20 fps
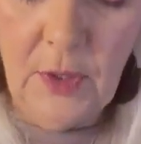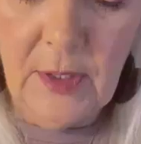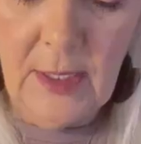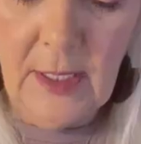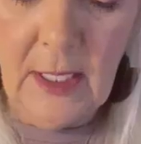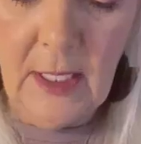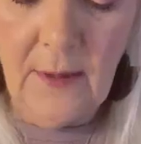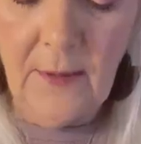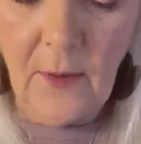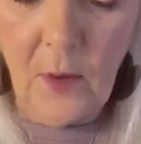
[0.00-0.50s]
good
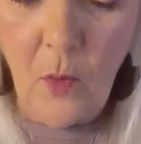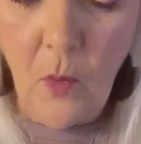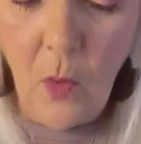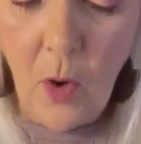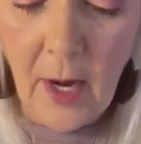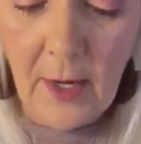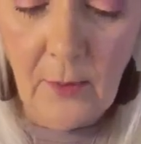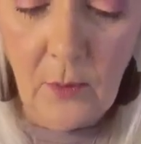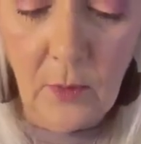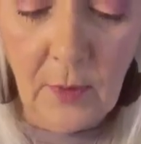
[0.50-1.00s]
to get the
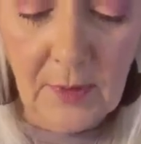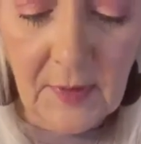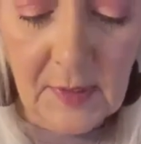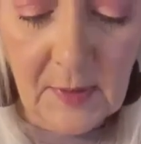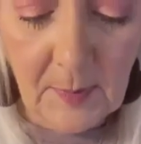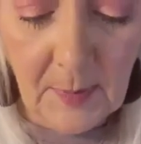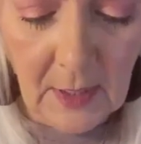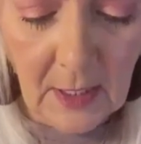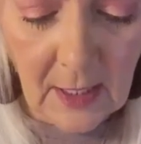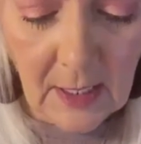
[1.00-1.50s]
white
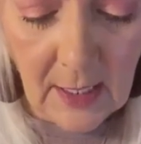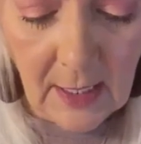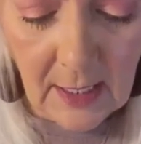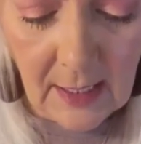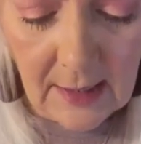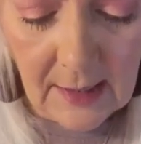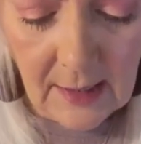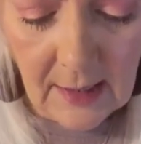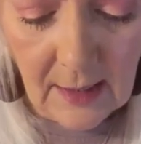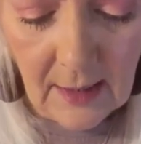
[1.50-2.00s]
ones
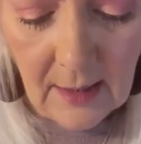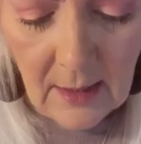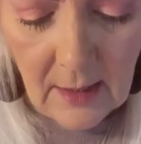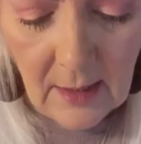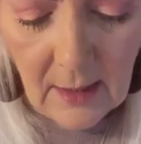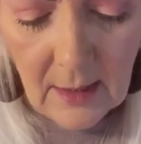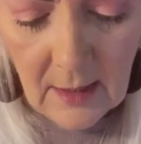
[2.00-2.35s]
because